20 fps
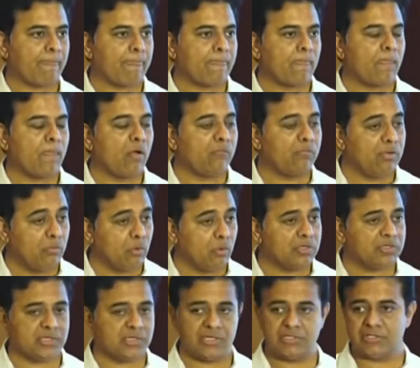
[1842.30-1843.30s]
Now we want
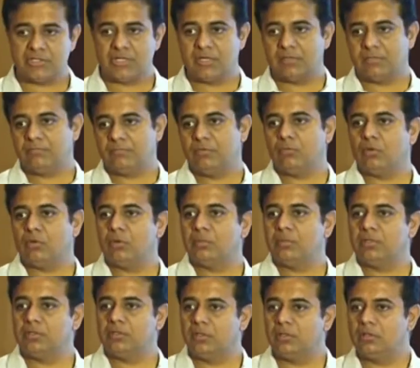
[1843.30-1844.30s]
to change that. We want to be
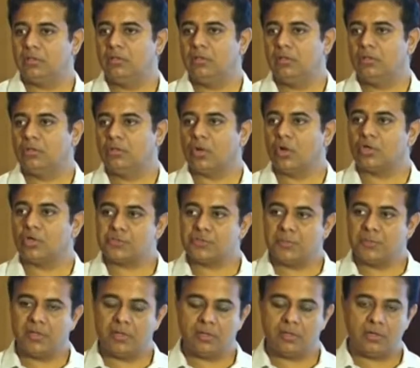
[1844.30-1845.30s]
the torch
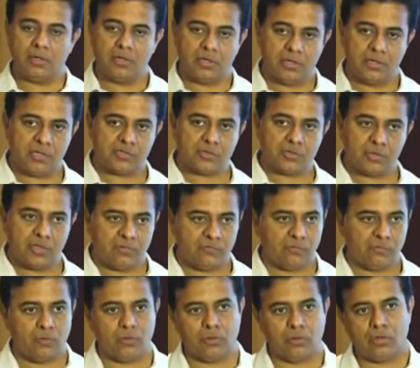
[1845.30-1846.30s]
bearer in India. So
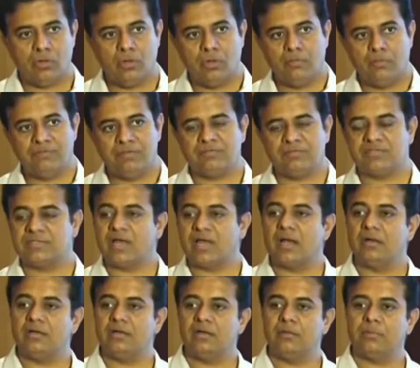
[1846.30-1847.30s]
therefore, we have
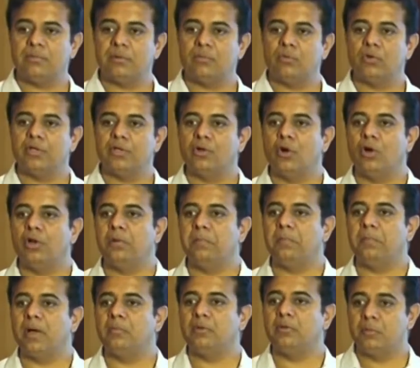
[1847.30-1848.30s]
started promoting oil
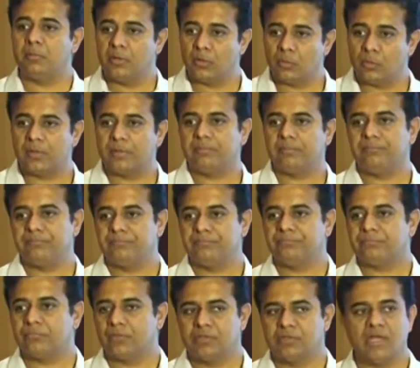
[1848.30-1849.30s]
palm in a big way.
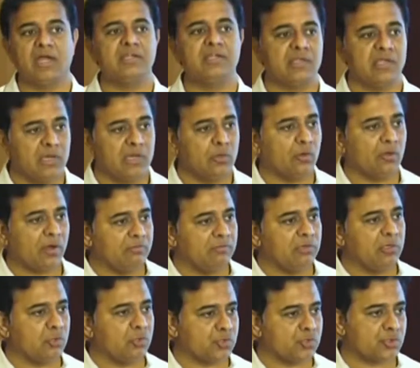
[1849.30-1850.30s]
That is the yellow
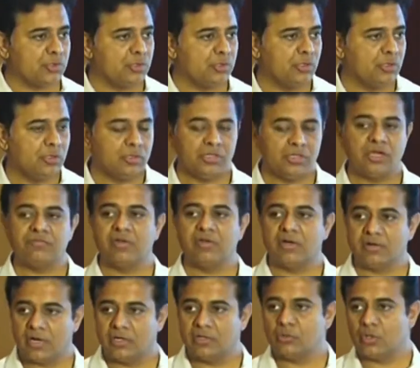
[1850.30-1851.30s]
revolution that we are
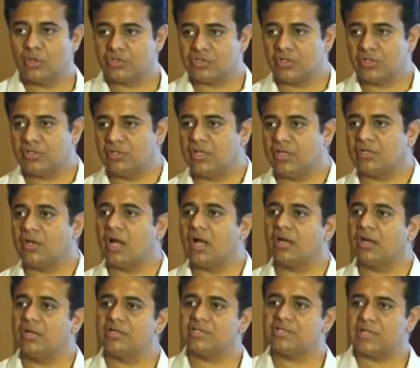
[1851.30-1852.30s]
trying to usher in. The
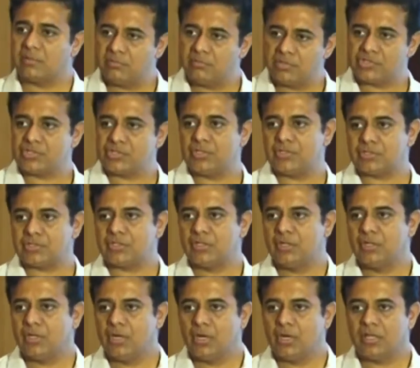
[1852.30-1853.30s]
target is ambitious.
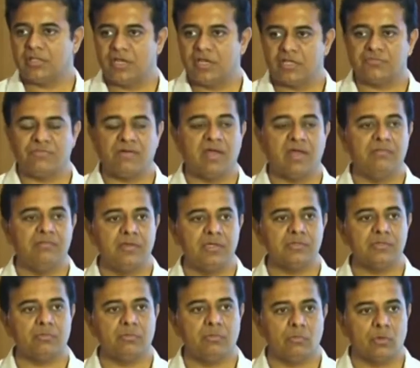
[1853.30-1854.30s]
In the next 5
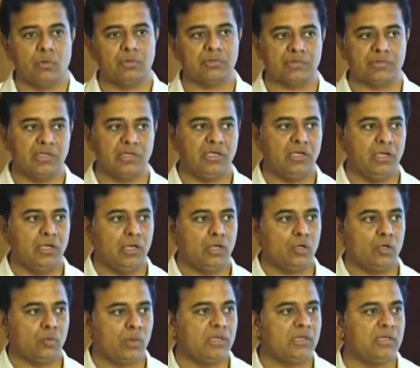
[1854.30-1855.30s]
years, we want to see
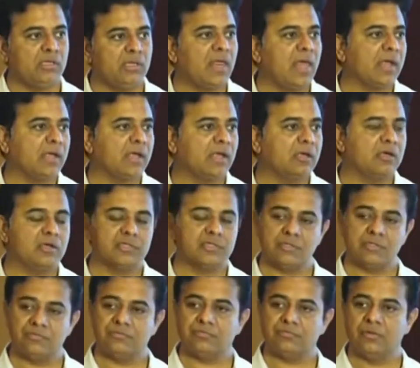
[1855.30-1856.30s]
20 lakh acres
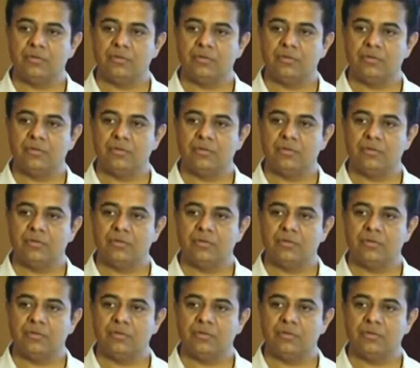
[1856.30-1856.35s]
of